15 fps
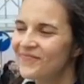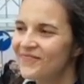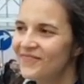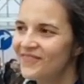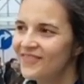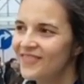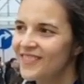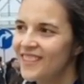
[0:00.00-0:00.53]

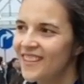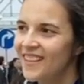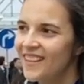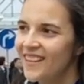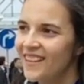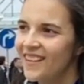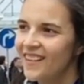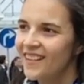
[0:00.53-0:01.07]

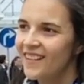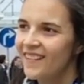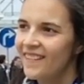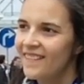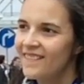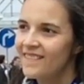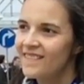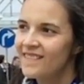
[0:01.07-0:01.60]

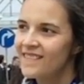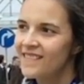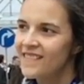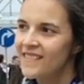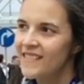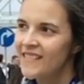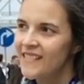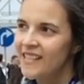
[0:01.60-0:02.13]

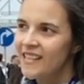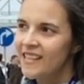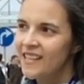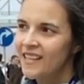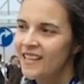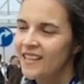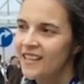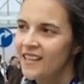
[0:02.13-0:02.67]

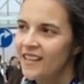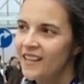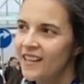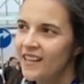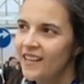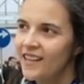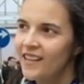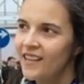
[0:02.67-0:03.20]

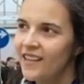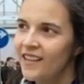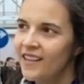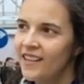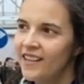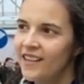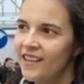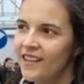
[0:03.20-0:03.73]

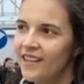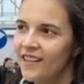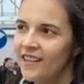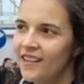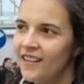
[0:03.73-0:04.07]
(not speaking)